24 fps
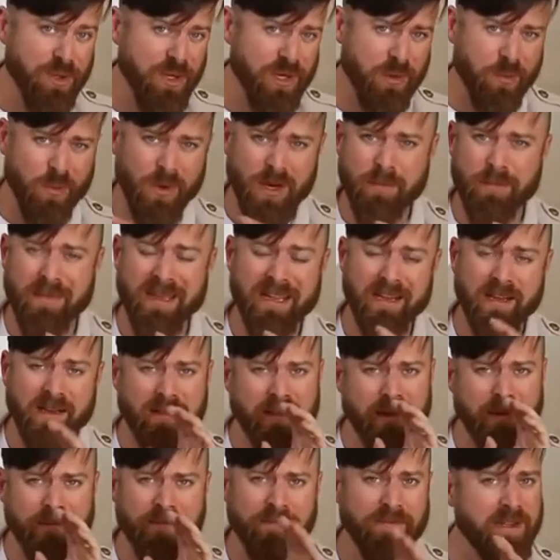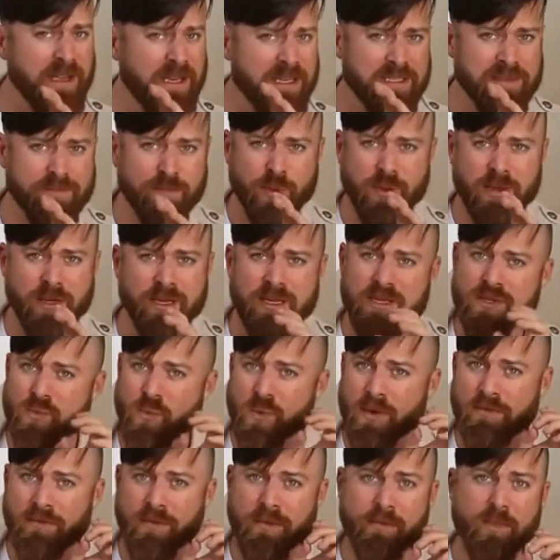and I want to make clear, Facebook is one
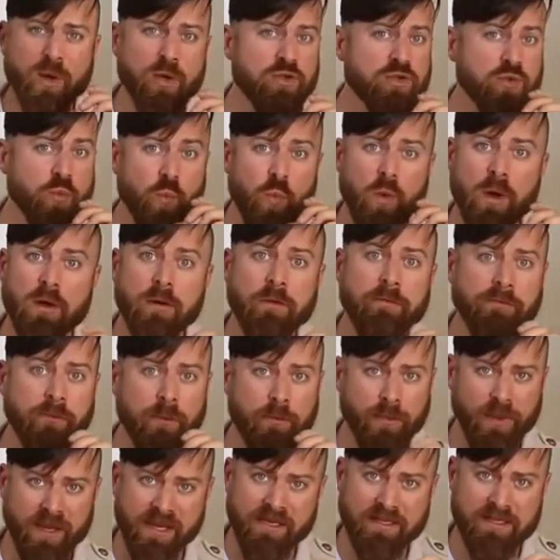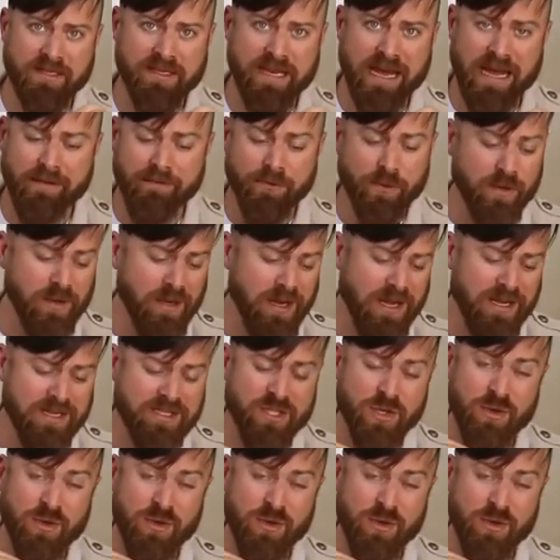of the most wonderful places to advertise.